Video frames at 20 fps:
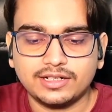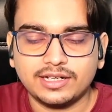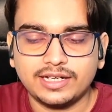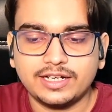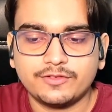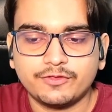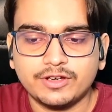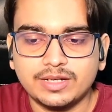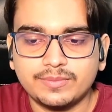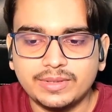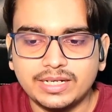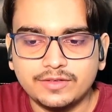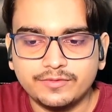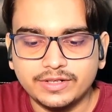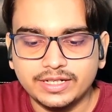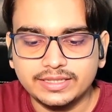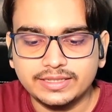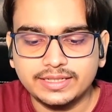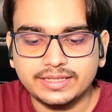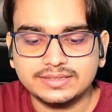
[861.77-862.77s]
environment
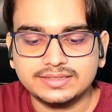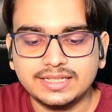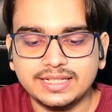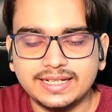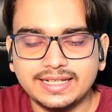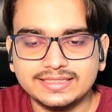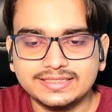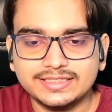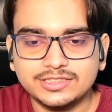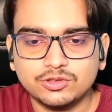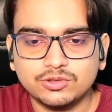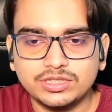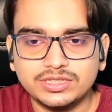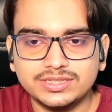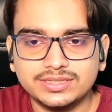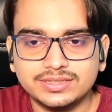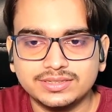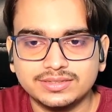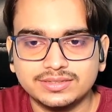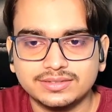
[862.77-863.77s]
where there is less
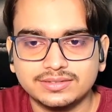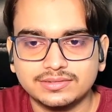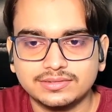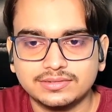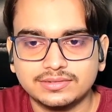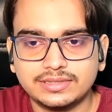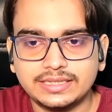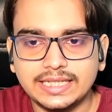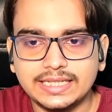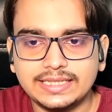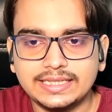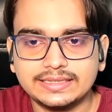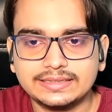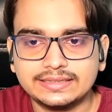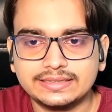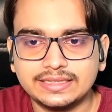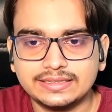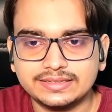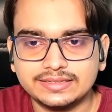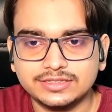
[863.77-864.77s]
noise, then yes,
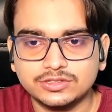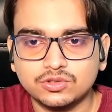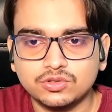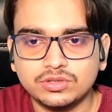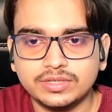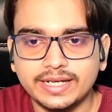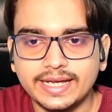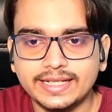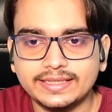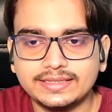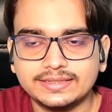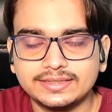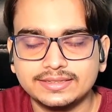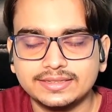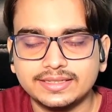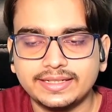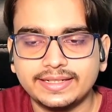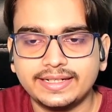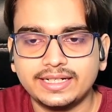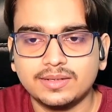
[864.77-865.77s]
this is good, and this
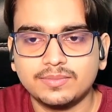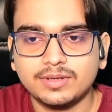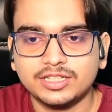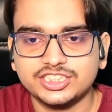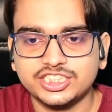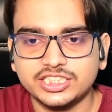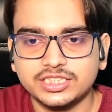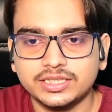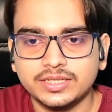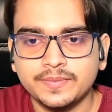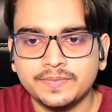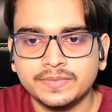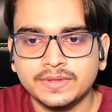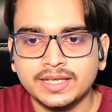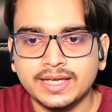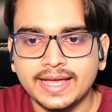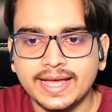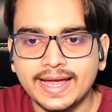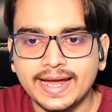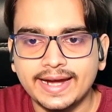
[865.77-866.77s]
is in a budget.
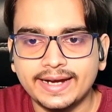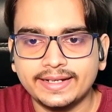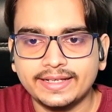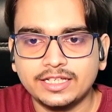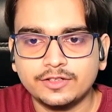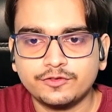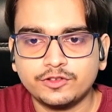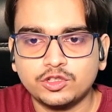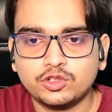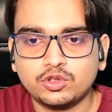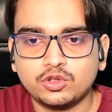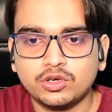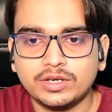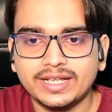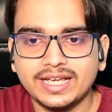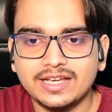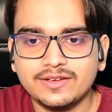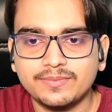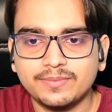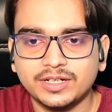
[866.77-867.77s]
And if you do
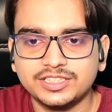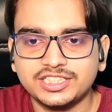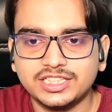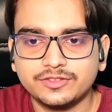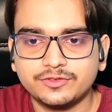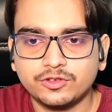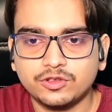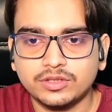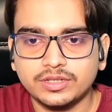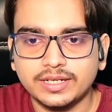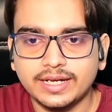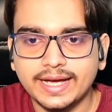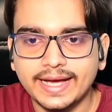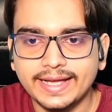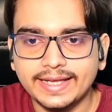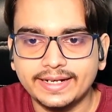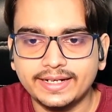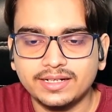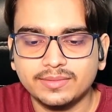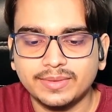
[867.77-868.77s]
not have budget for
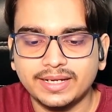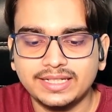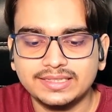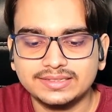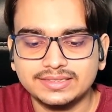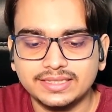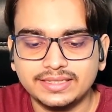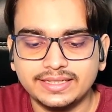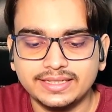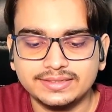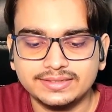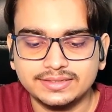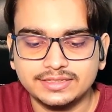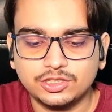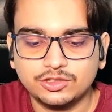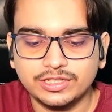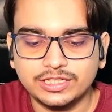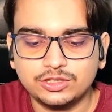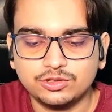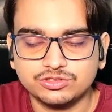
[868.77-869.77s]
higher end mics, then yes,
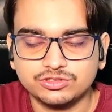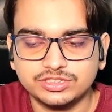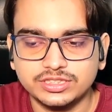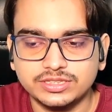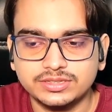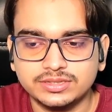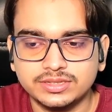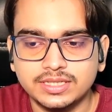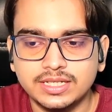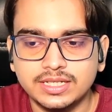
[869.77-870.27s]
you can use this.